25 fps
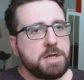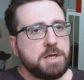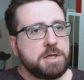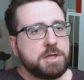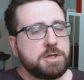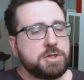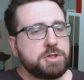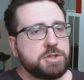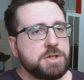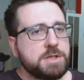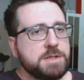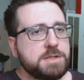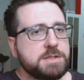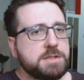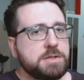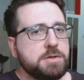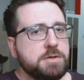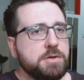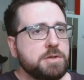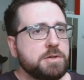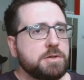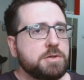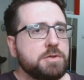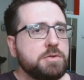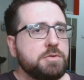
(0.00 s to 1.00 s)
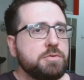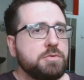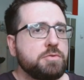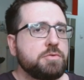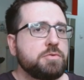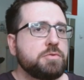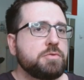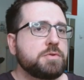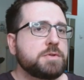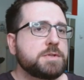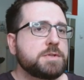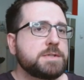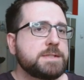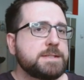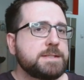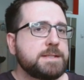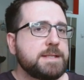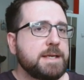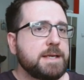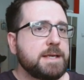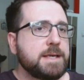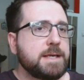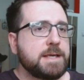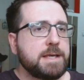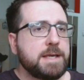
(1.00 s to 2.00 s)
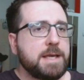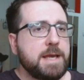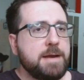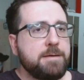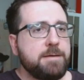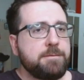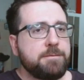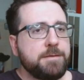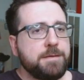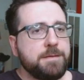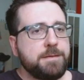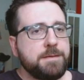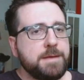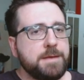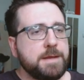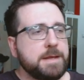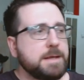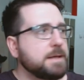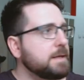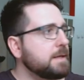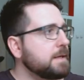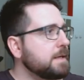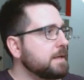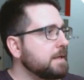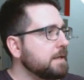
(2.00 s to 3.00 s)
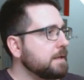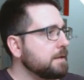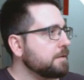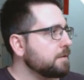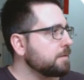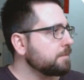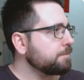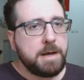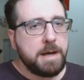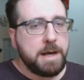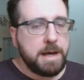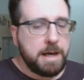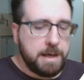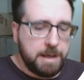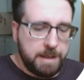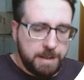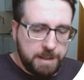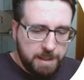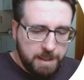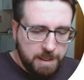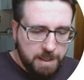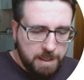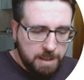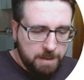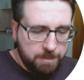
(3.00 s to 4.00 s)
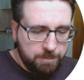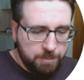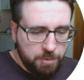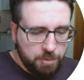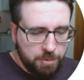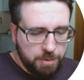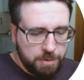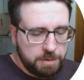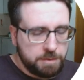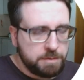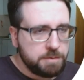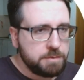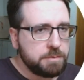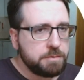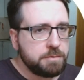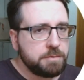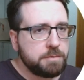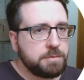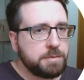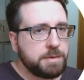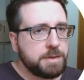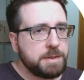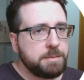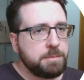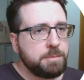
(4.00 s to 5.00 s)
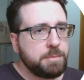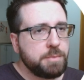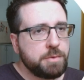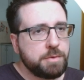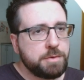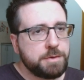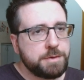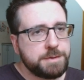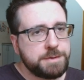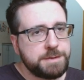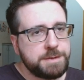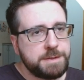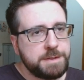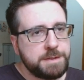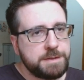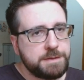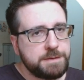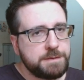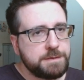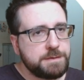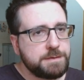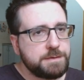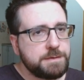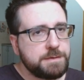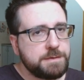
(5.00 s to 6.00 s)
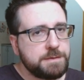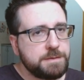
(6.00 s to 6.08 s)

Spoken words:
just going to stick everything here. I am going to import it.